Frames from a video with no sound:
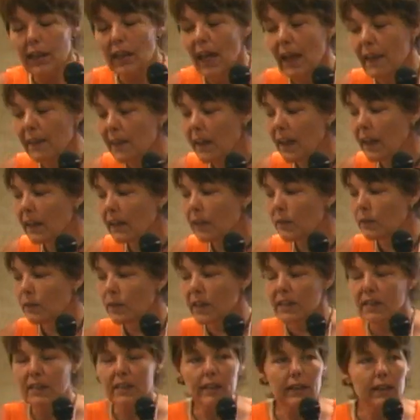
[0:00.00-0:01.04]
And then
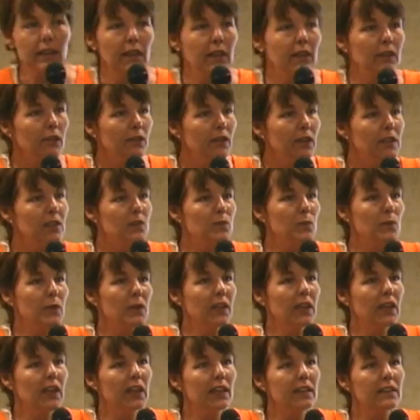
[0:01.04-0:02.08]
recently in
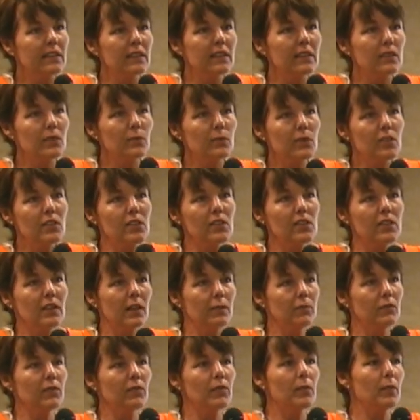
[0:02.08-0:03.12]
Greensburg, Kansas, which is,
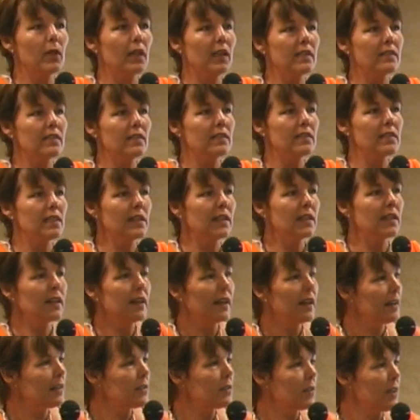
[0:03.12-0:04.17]
I'm from Kansas City and
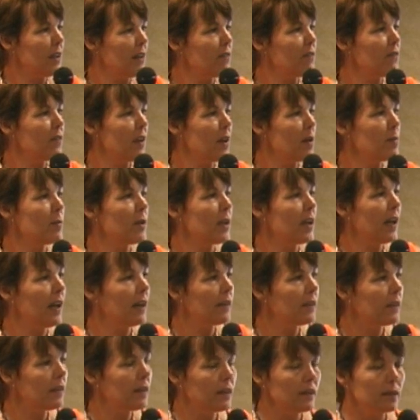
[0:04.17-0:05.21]
I actually have family
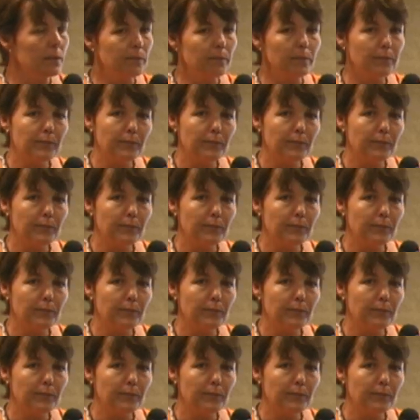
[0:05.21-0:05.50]
out there,